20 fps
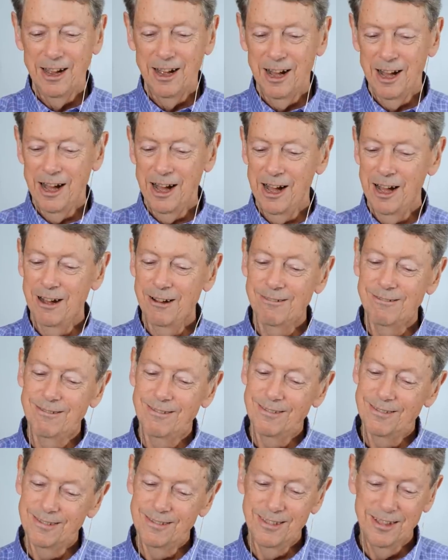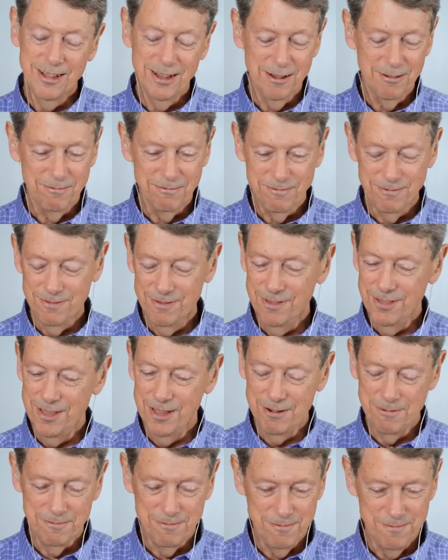uh, the
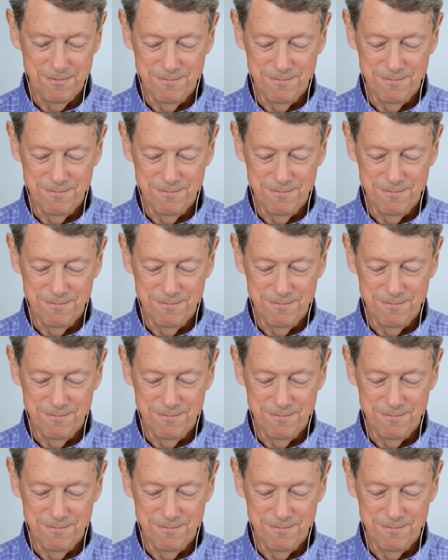the